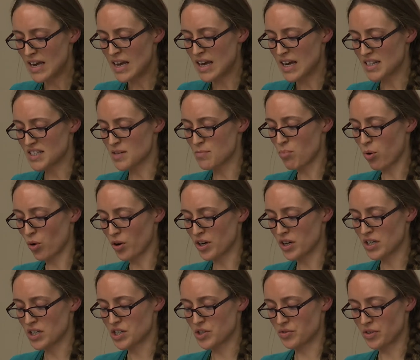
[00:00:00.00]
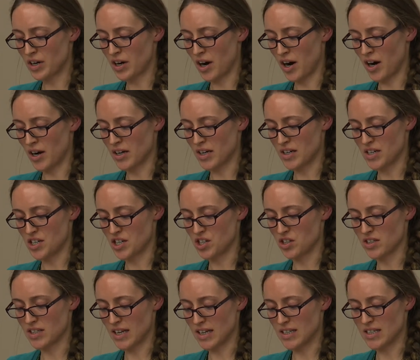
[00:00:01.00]
It's important to regard conditional
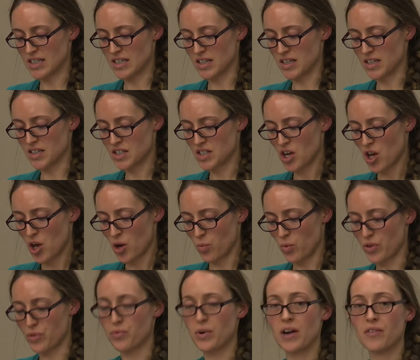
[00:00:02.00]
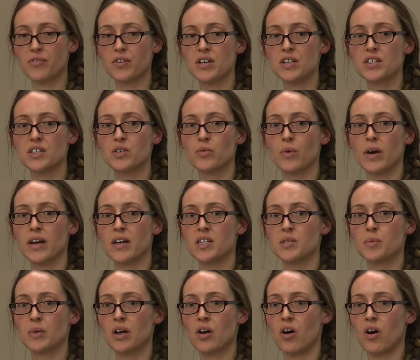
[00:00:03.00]
sentences with reference to what has
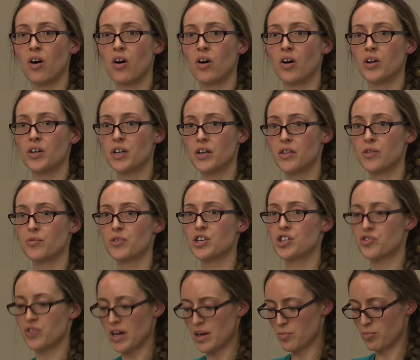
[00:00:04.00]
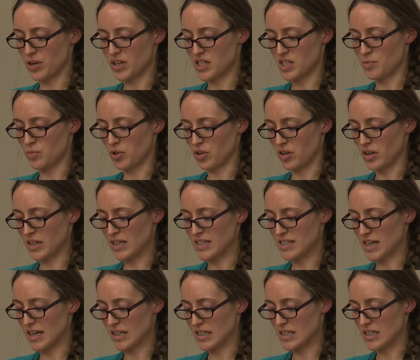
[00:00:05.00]
been called the restraint principle in
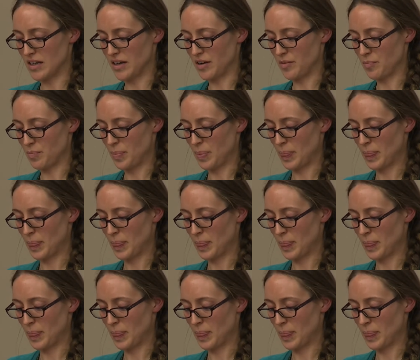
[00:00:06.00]
sentencing.